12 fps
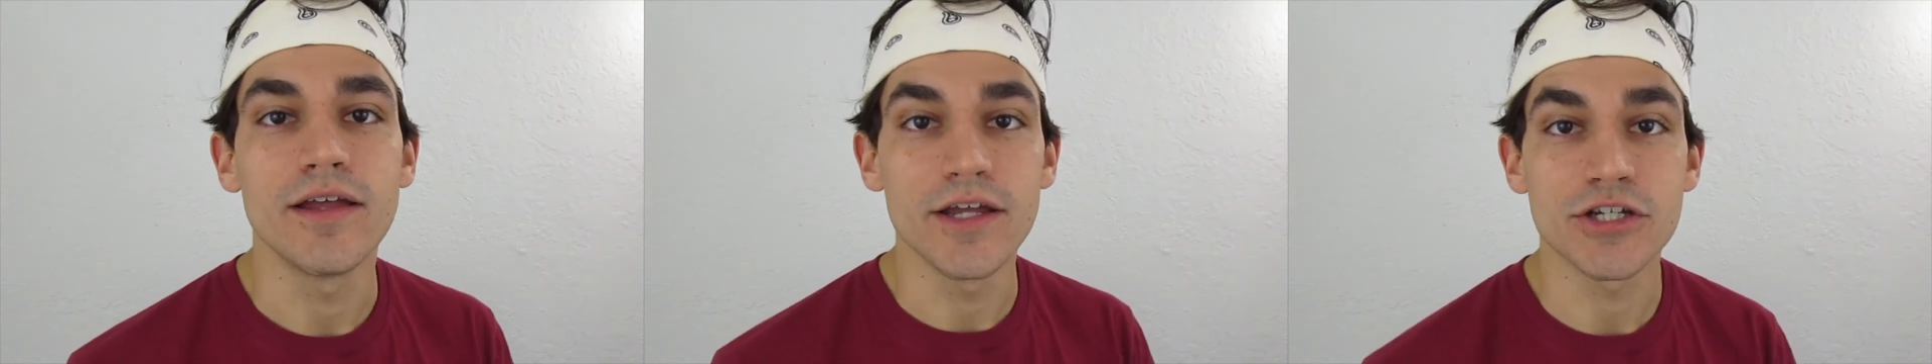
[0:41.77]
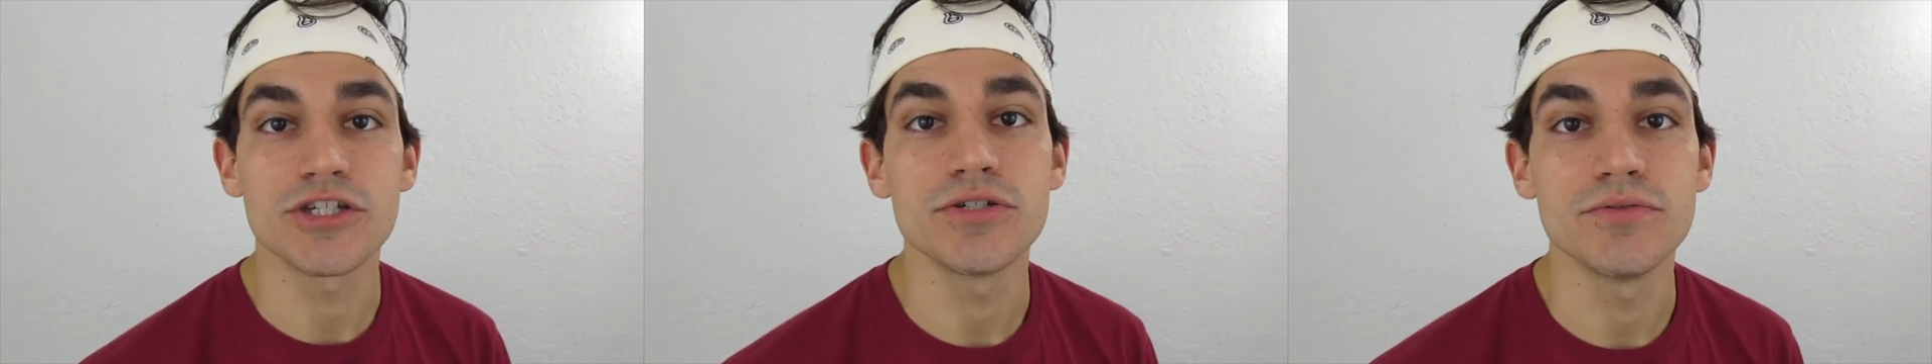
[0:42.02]

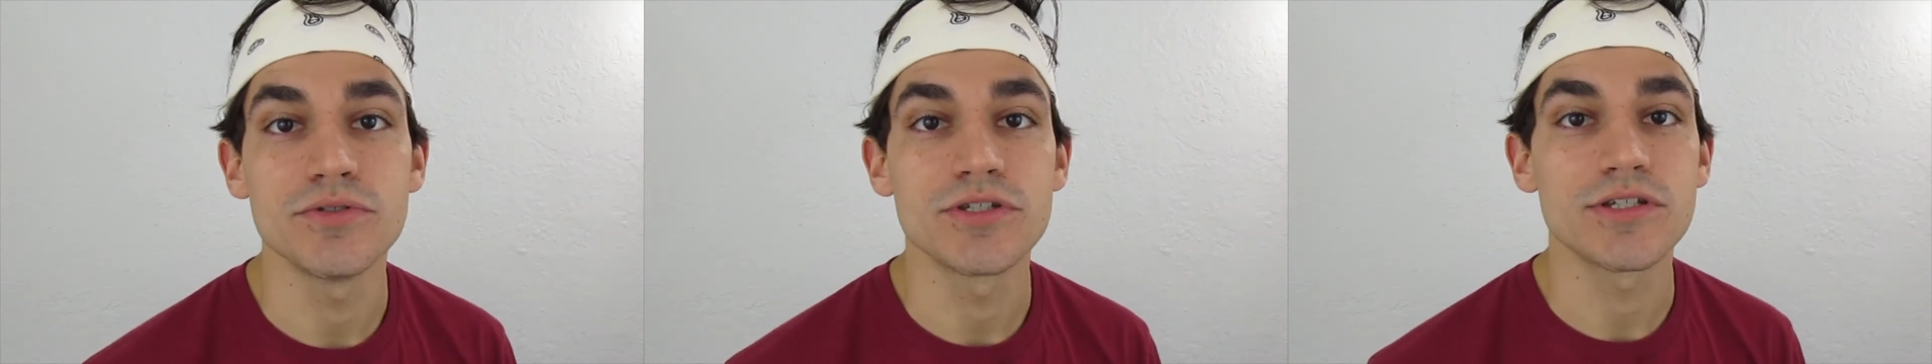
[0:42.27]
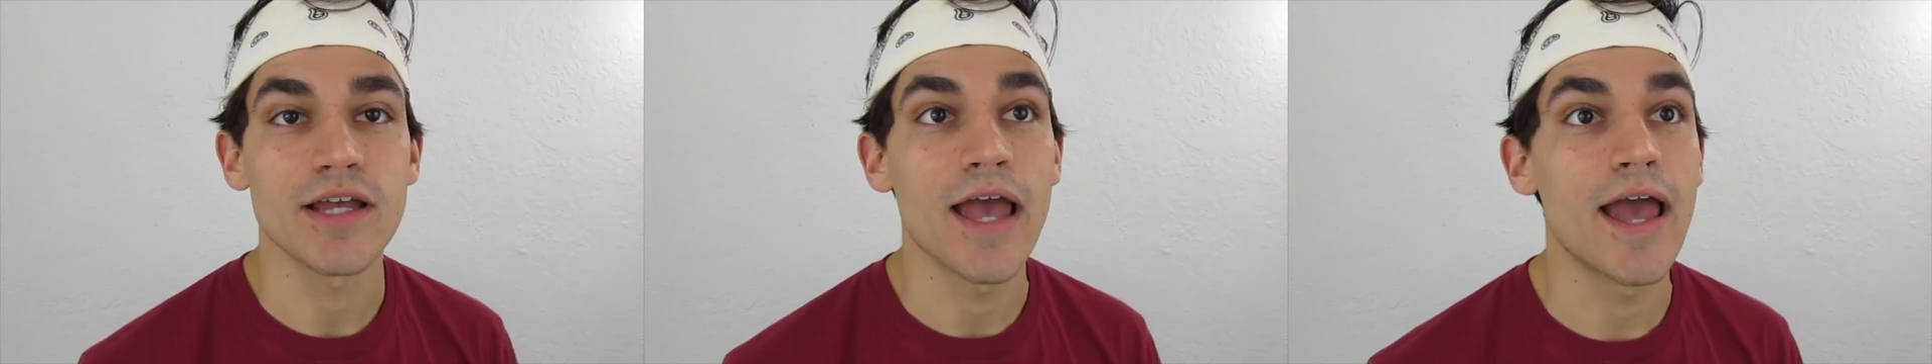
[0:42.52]

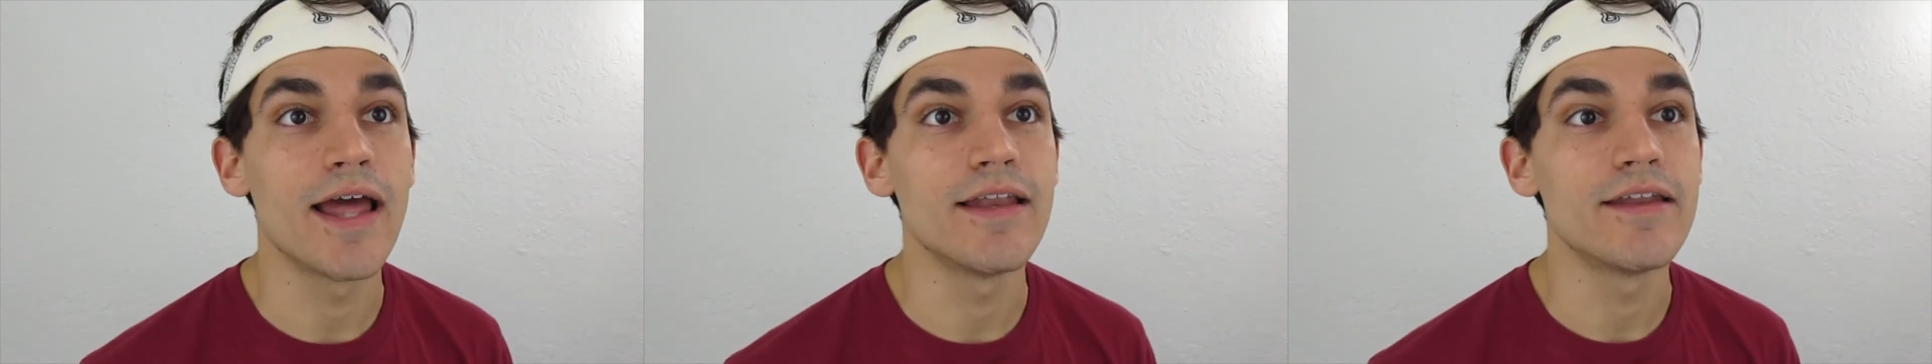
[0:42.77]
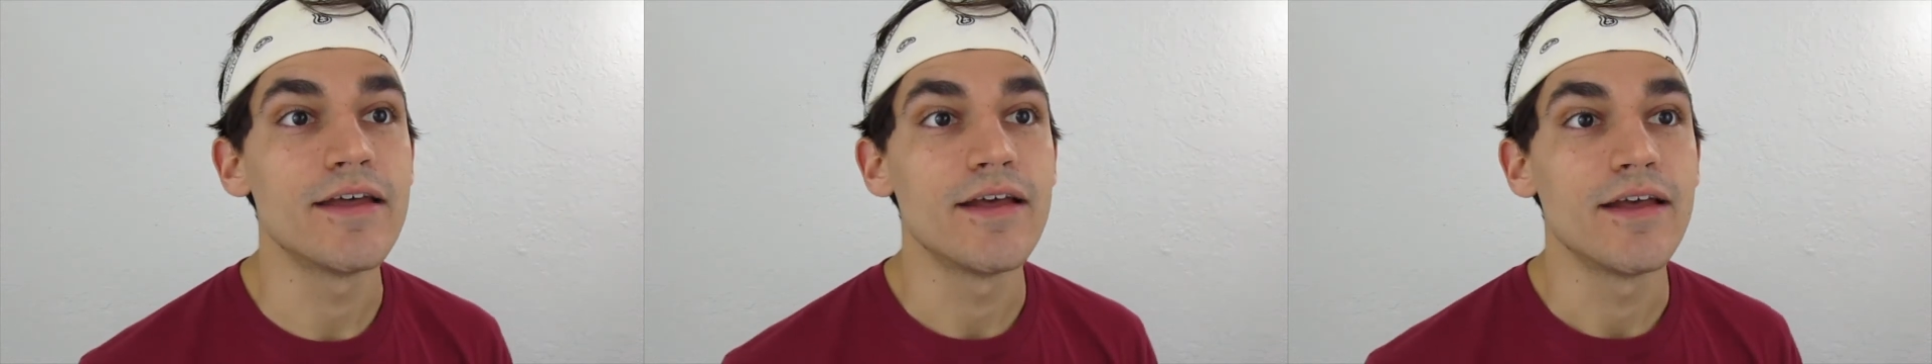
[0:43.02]
issues,
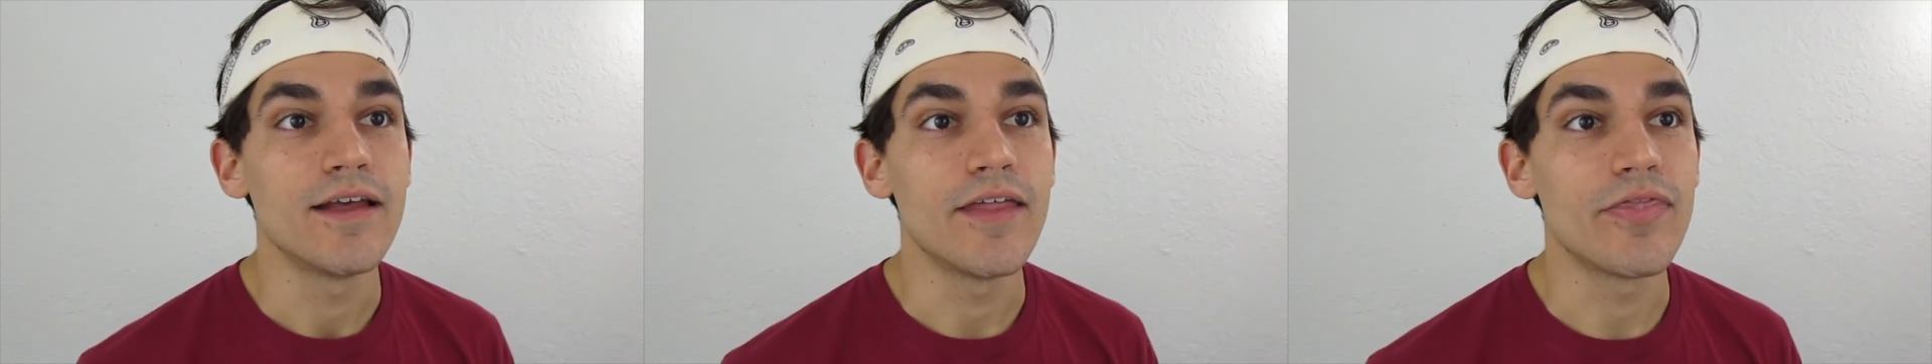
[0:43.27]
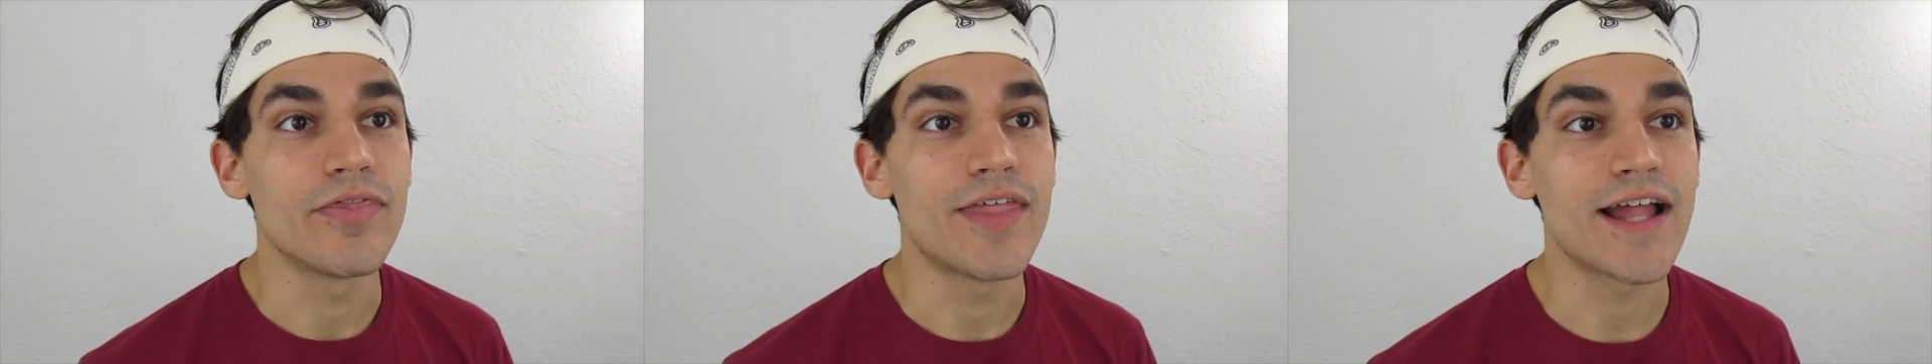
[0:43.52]
and
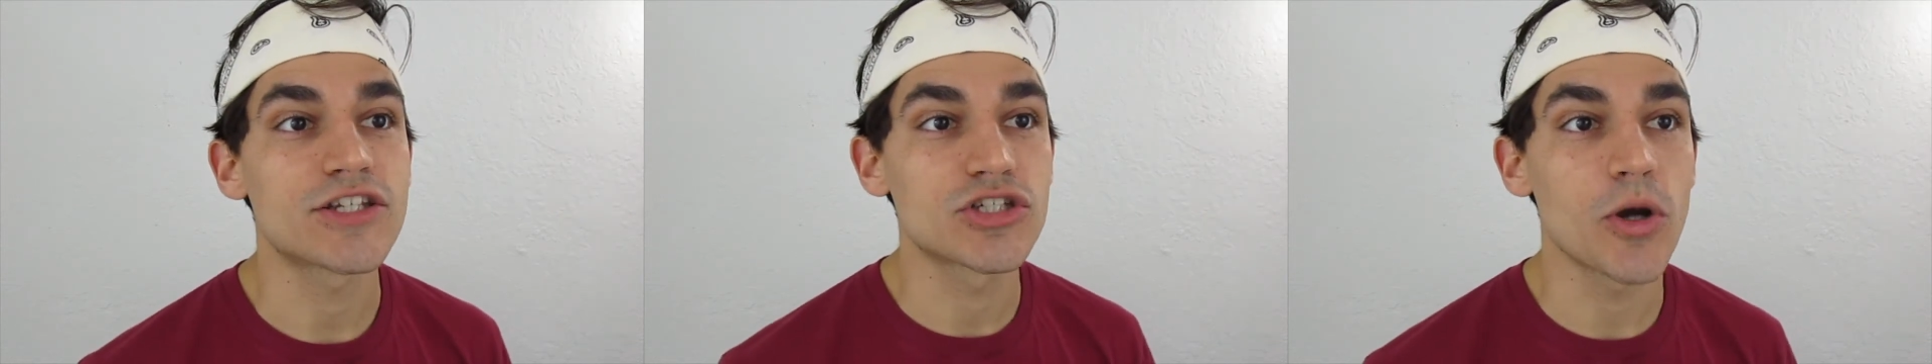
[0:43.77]
that's